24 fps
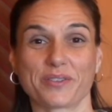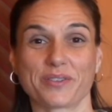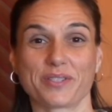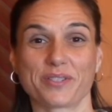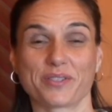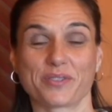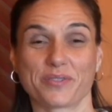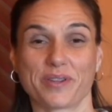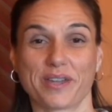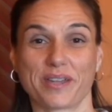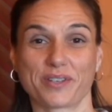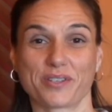and
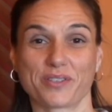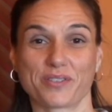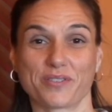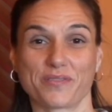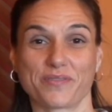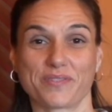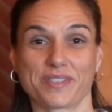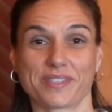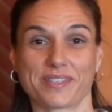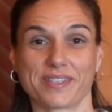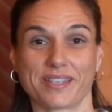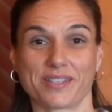director of
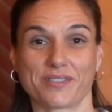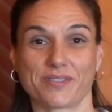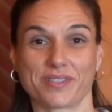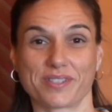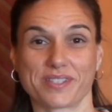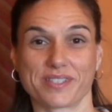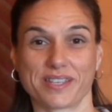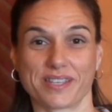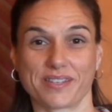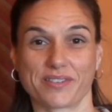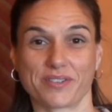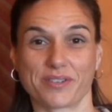the CEDRIC
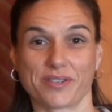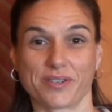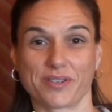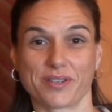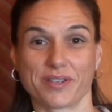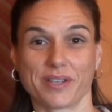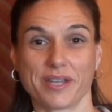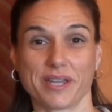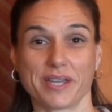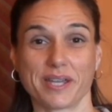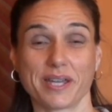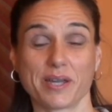Centre.
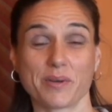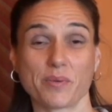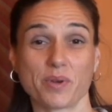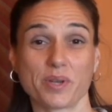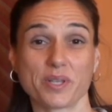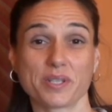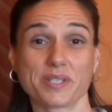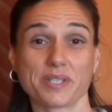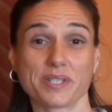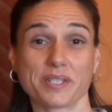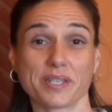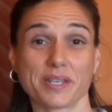I
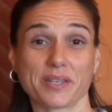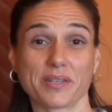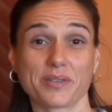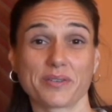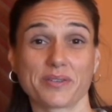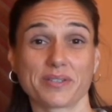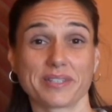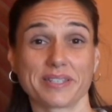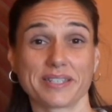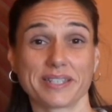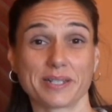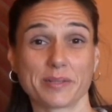wanted to tell you
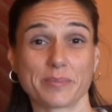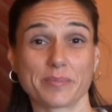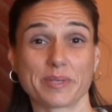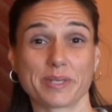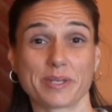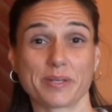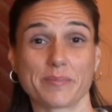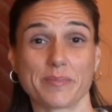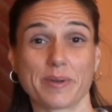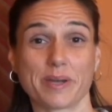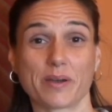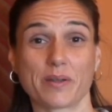a little bit
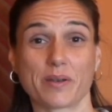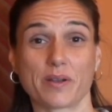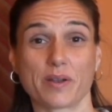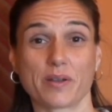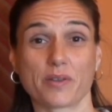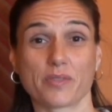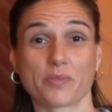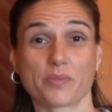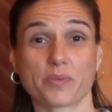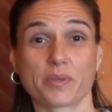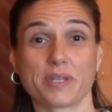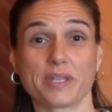about our
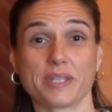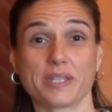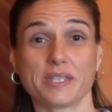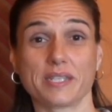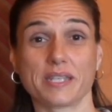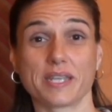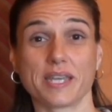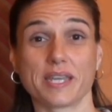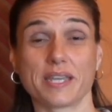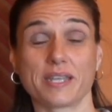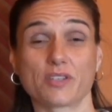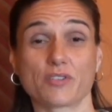
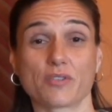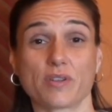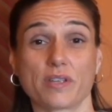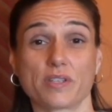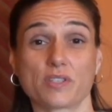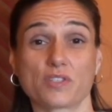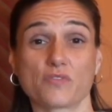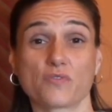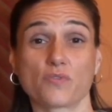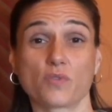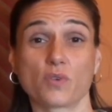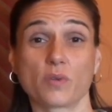3-day
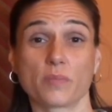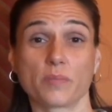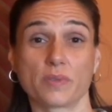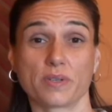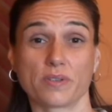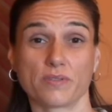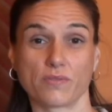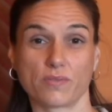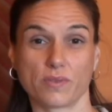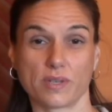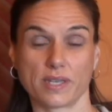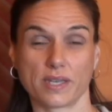
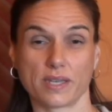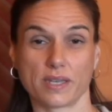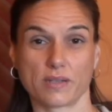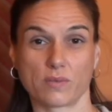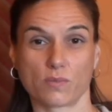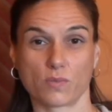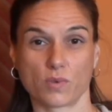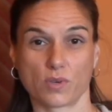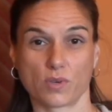transformative weekend